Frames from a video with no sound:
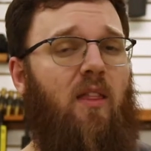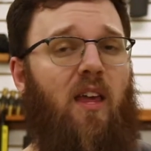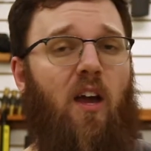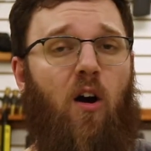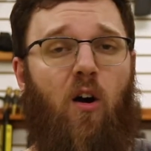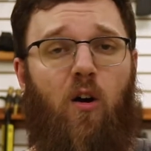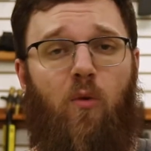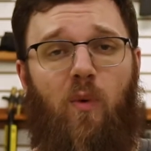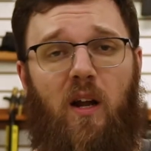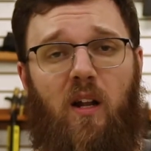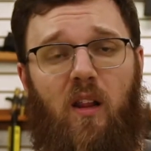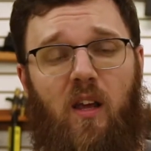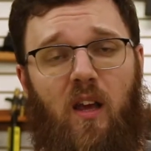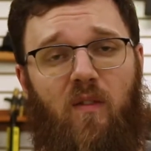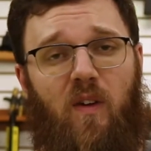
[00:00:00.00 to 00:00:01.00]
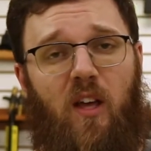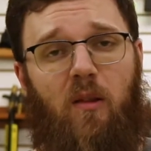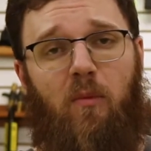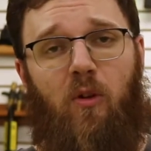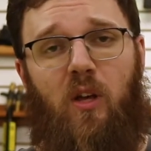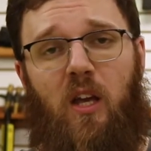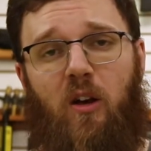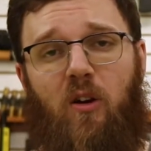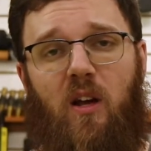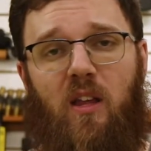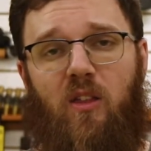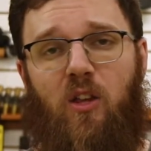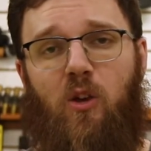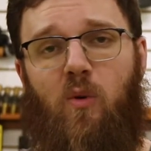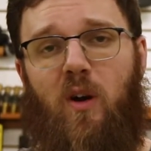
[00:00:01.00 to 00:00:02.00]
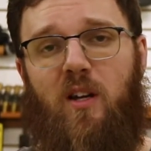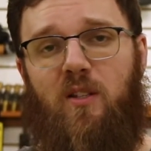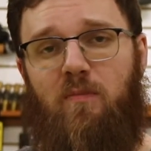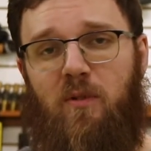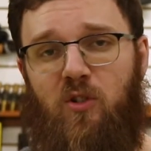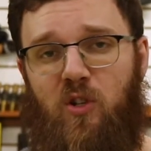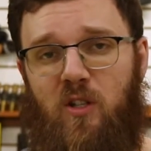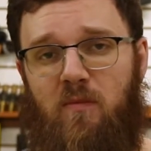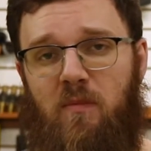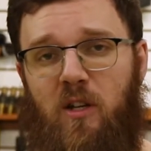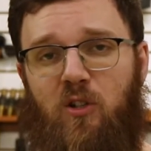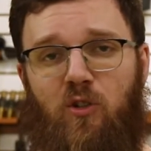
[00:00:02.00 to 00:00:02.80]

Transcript: They are readily available here in the US, but just make